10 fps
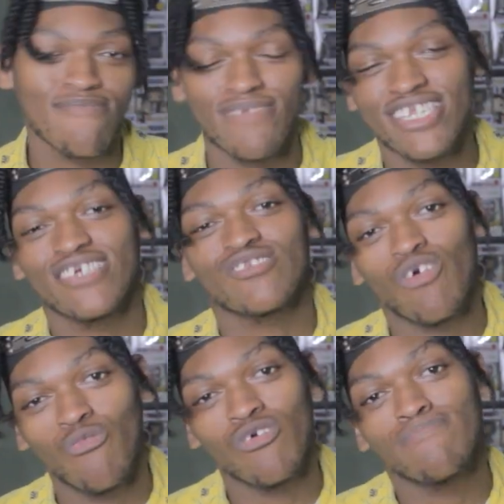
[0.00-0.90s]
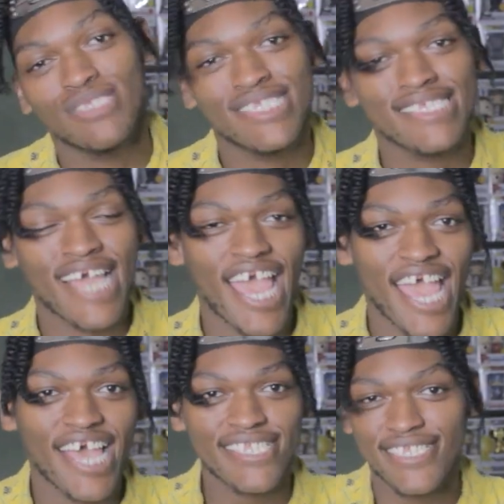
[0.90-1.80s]
Minato whoops his
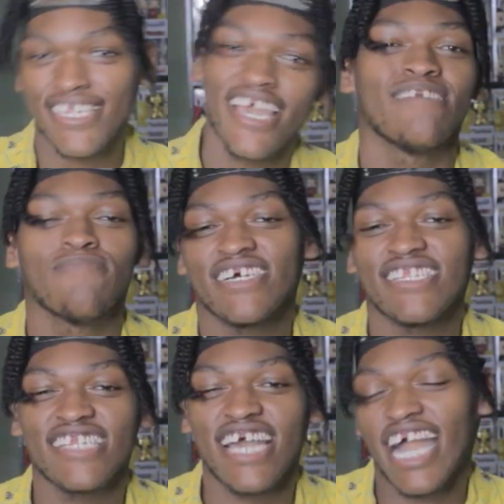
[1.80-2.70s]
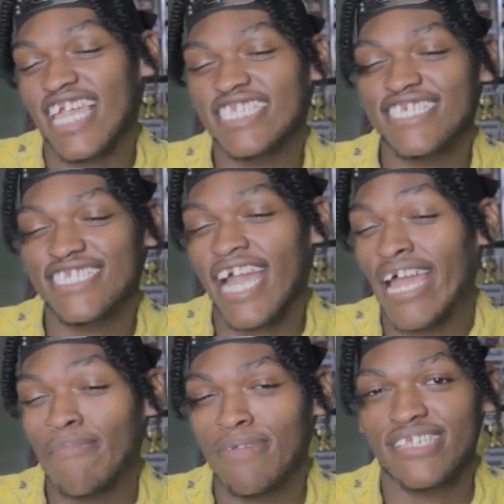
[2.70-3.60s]
ass, but I guess he's kind
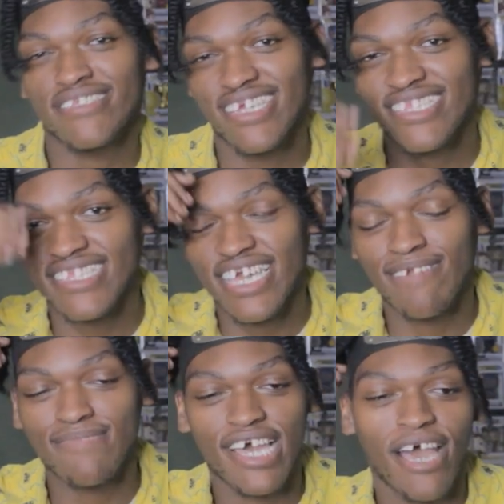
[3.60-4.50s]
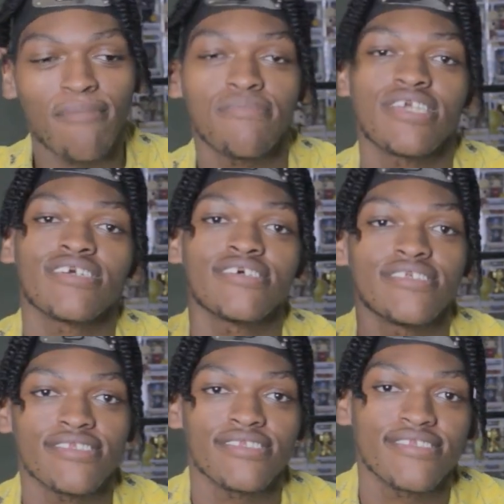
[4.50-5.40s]
of bested at the same time
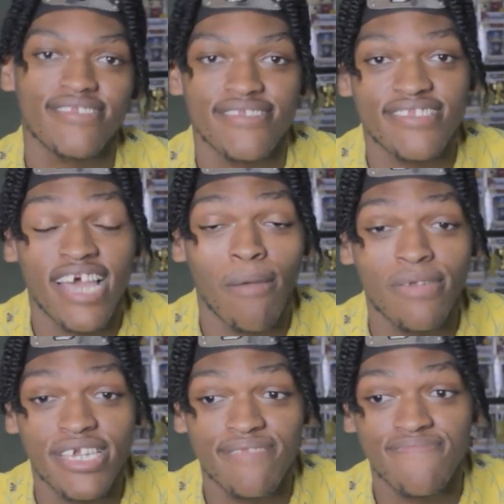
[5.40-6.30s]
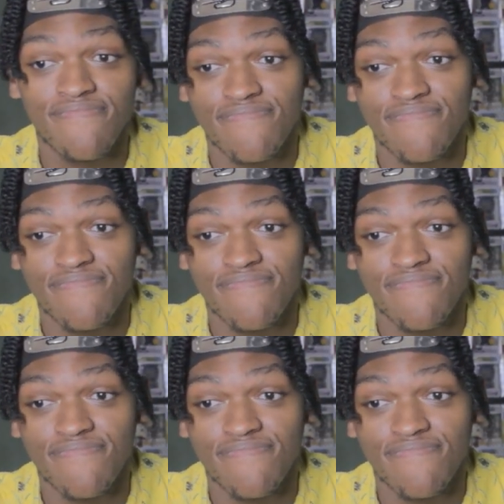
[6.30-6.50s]
because, I mean,